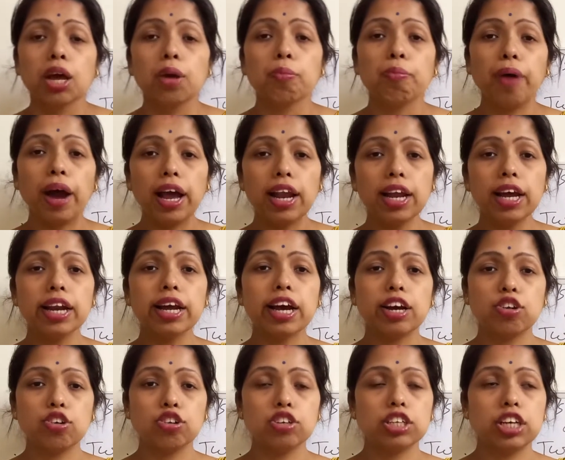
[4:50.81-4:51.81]
Bilayer
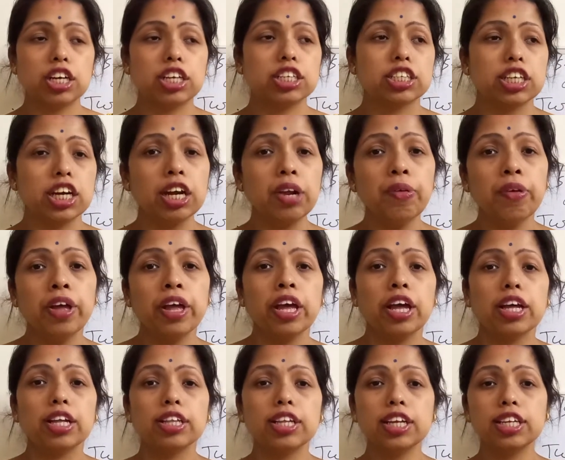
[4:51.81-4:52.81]
heterojunction,
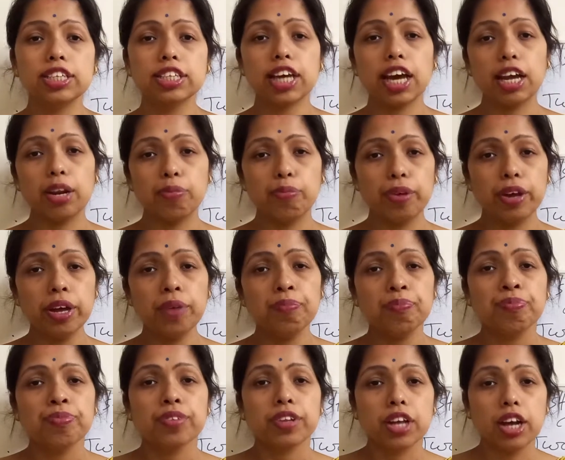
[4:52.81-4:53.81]
this can
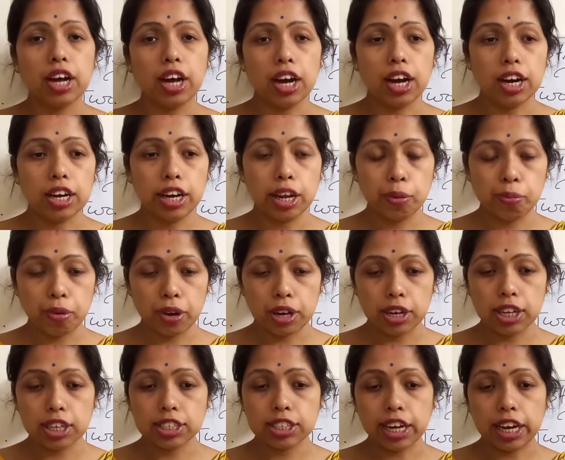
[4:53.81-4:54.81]
be
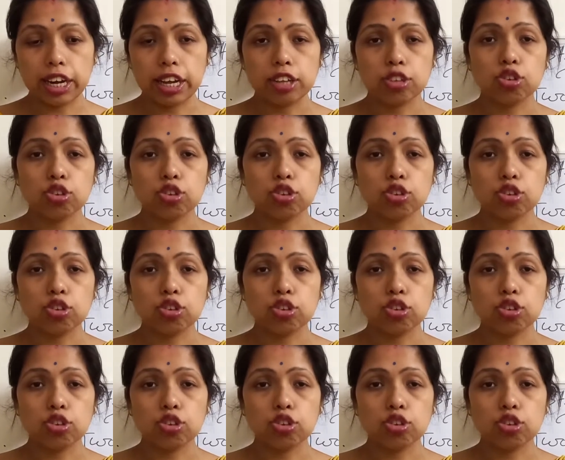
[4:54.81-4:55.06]
designed.